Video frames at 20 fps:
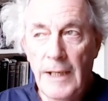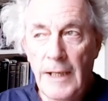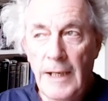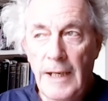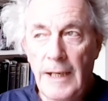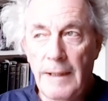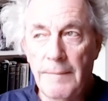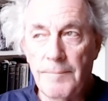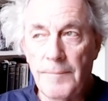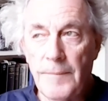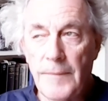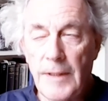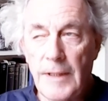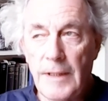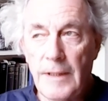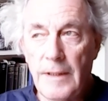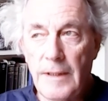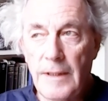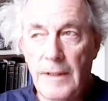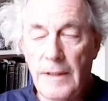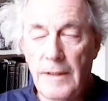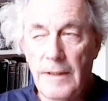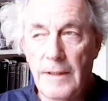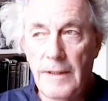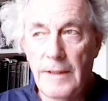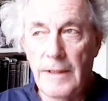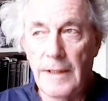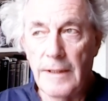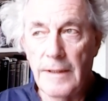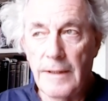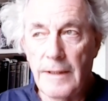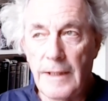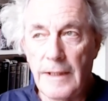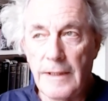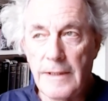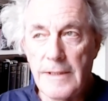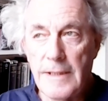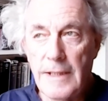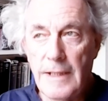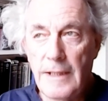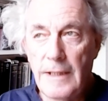um, that, that